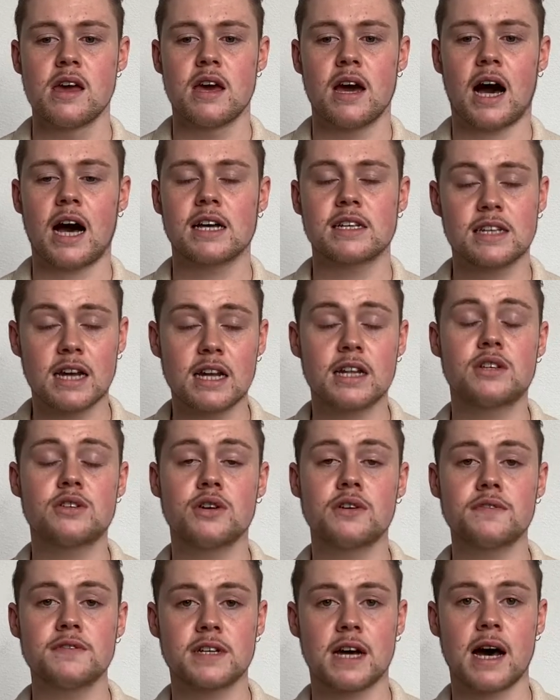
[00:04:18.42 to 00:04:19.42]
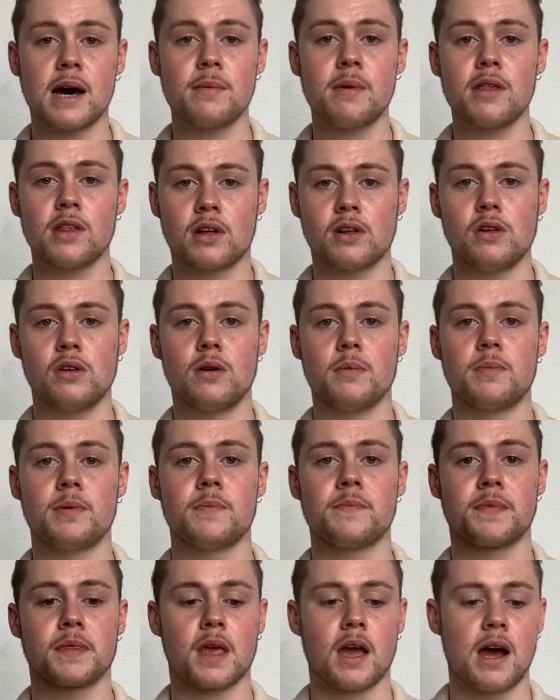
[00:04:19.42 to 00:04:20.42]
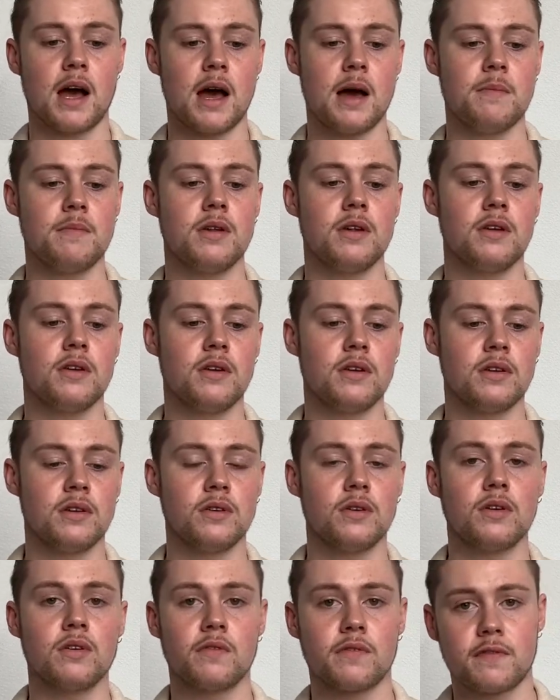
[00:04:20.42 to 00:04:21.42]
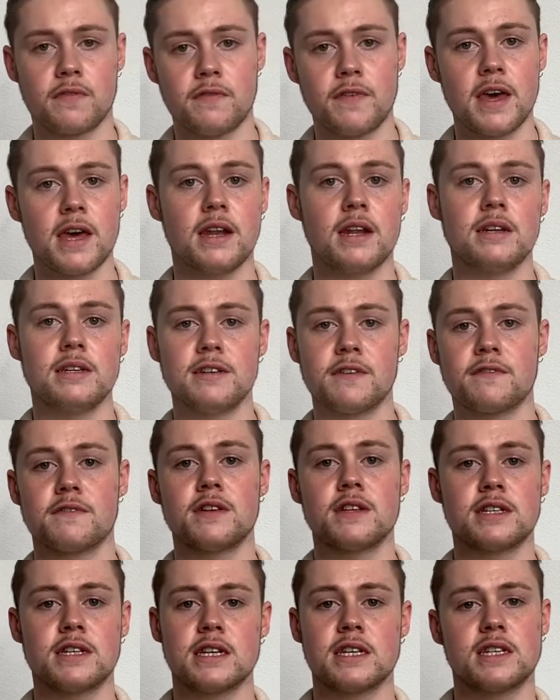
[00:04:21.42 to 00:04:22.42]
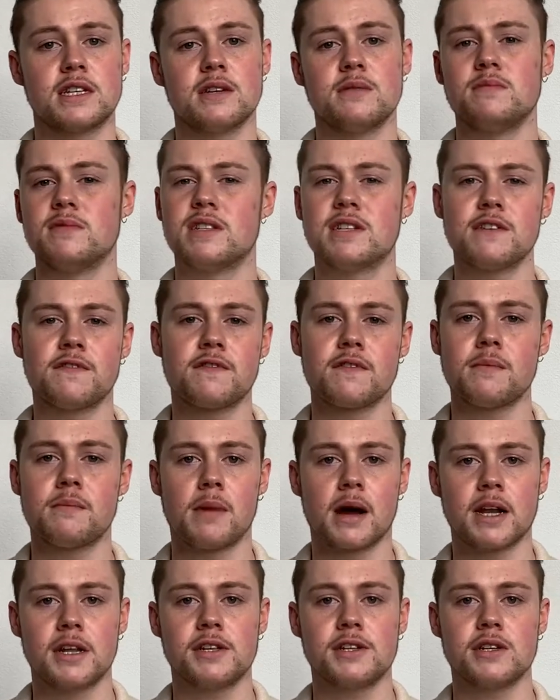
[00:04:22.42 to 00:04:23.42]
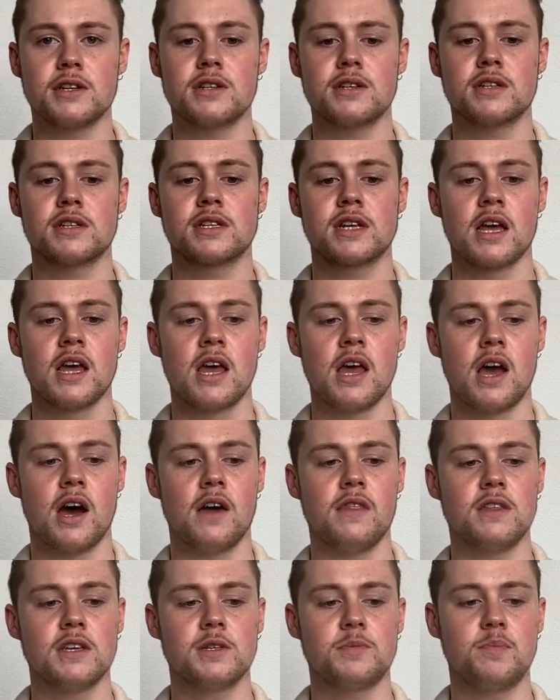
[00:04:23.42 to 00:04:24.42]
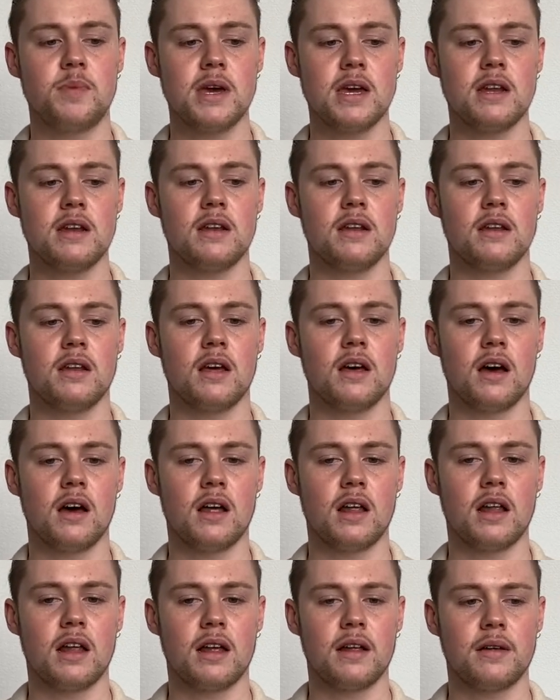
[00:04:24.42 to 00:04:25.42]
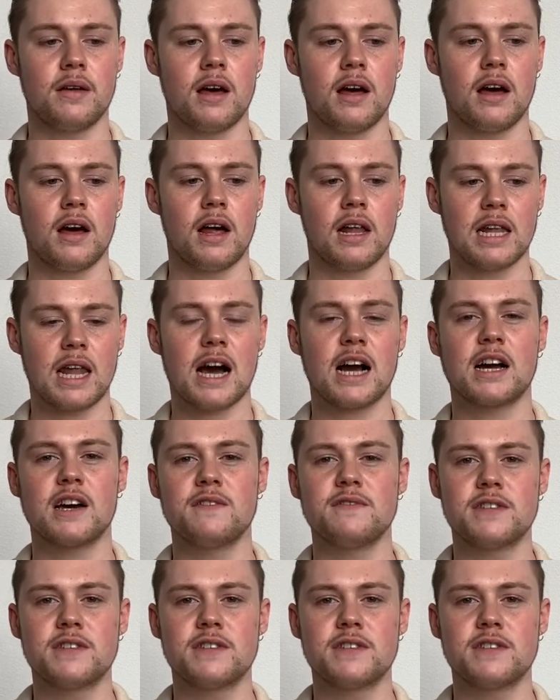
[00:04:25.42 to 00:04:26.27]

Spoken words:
has had a tough time at the club, fitting in different systems, different managers, and there's been a lack of